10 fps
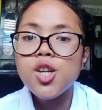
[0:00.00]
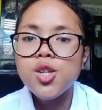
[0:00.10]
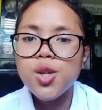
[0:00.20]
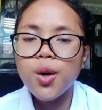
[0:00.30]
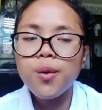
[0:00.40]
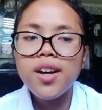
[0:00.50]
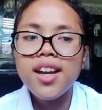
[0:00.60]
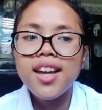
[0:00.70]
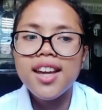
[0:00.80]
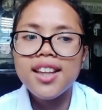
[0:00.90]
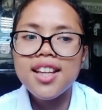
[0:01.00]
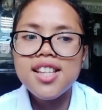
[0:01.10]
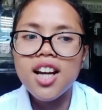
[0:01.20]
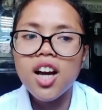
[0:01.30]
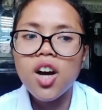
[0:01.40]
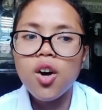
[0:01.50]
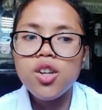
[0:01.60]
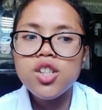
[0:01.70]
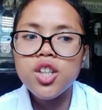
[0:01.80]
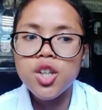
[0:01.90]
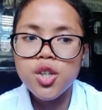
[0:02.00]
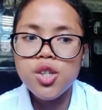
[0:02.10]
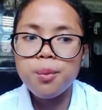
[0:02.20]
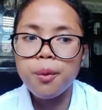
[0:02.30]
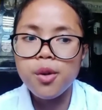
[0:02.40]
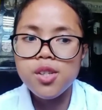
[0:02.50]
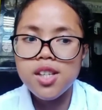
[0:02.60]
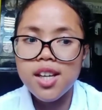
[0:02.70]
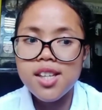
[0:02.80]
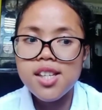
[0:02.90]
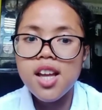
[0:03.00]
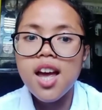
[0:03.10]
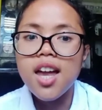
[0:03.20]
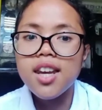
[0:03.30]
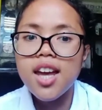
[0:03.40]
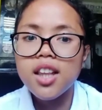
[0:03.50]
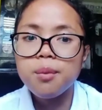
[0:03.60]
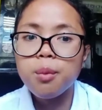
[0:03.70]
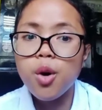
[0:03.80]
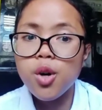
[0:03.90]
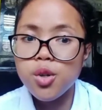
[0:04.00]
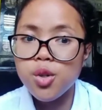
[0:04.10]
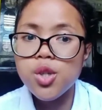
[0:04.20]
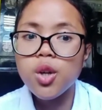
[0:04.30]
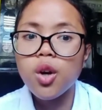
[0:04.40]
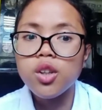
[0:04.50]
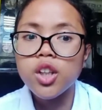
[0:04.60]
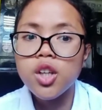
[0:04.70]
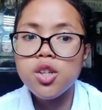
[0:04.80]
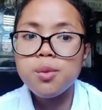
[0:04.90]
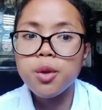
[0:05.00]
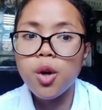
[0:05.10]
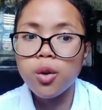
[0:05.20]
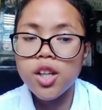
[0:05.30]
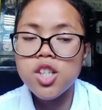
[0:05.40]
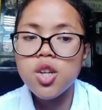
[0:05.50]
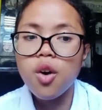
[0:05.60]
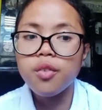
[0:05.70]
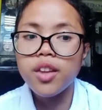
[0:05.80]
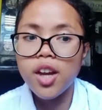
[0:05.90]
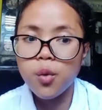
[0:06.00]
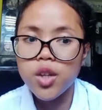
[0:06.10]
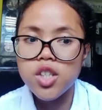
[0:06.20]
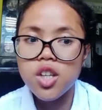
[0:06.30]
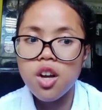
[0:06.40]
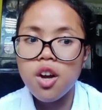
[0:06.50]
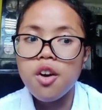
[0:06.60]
so it is a conscious process that produces conscious knowledge of language.